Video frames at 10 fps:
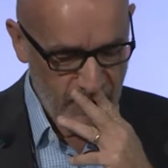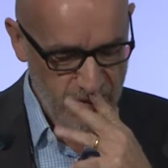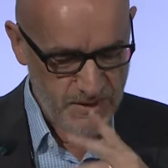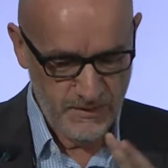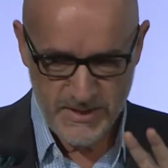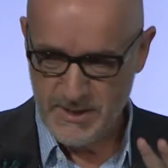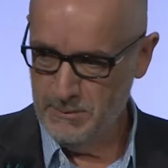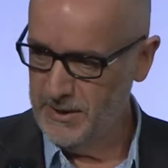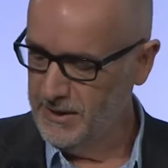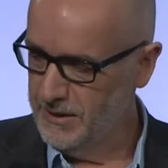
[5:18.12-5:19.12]
So there's
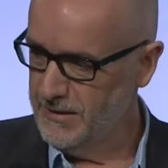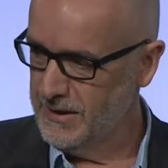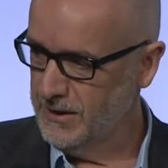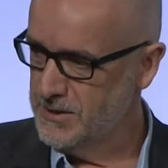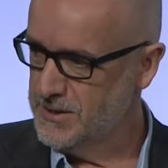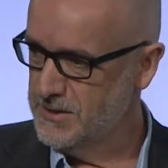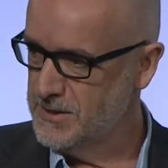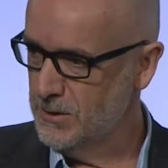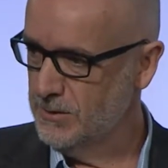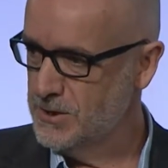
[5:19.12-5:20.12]
something, that goes to this
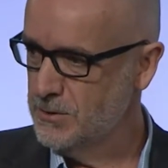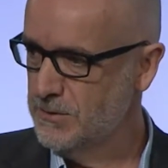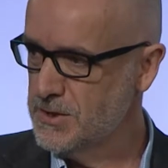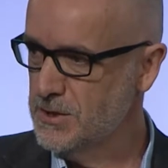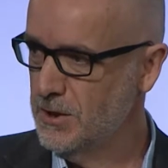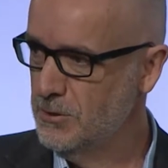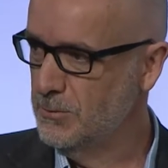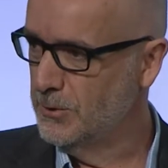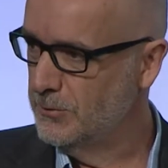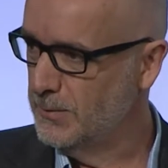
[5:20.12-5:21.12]
whole issue of the slow
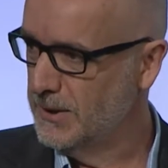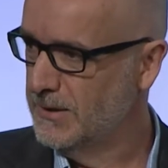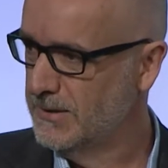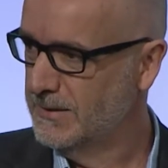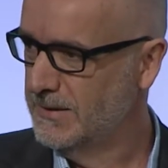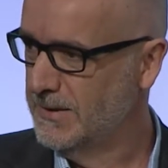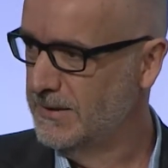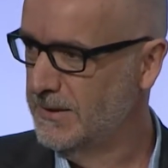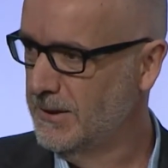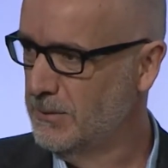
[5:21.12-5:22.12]
movement. And,
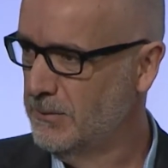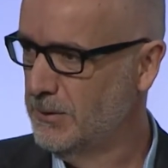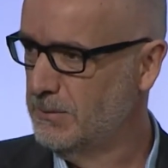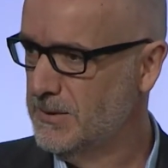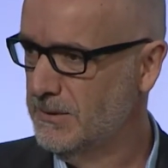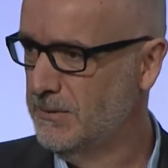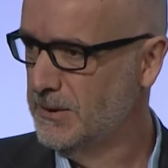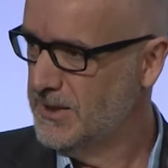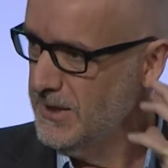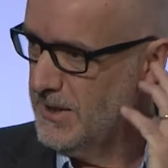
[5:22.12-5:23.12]
if your
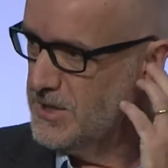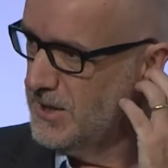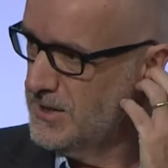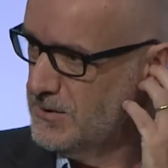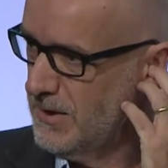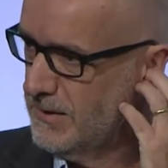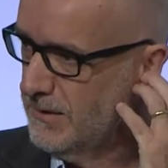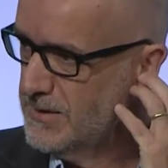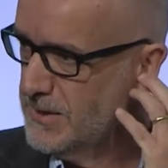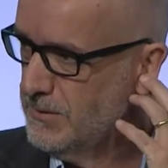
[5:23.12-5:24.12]
teenage kids are out there,
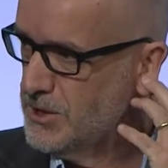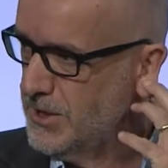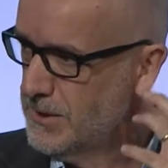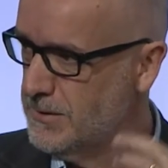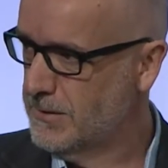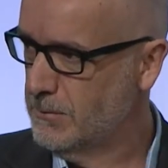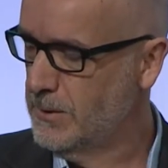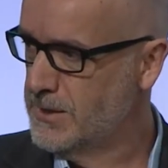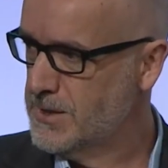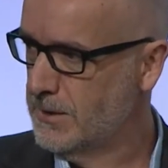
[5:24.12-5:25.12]
there's every chance that they're
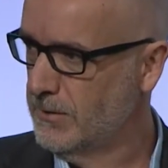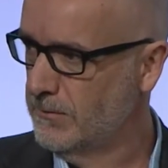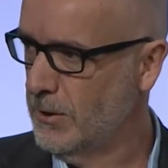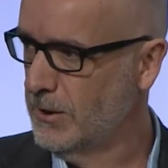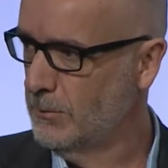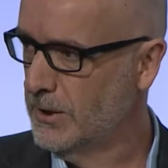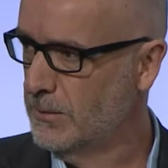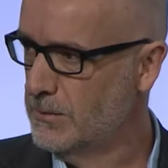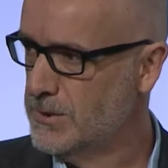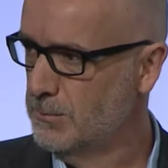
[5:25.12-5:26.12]
rediscovering vinyl
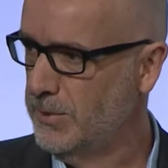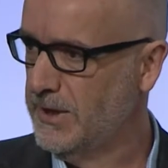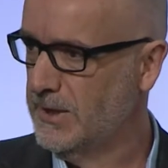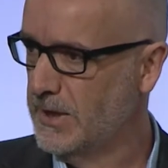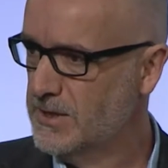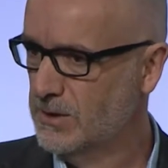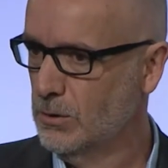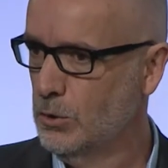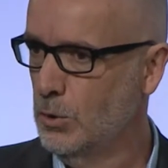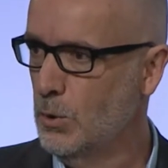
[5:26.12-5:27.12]
records and picnics and
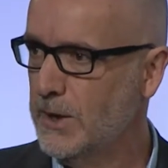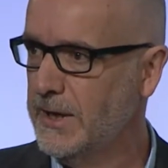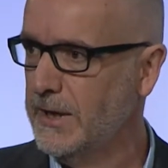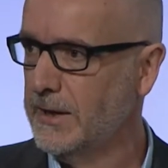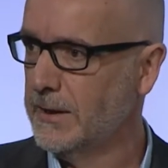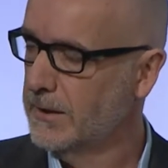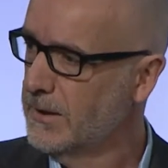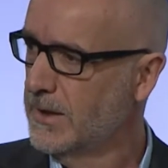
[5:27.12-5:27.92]
cooking.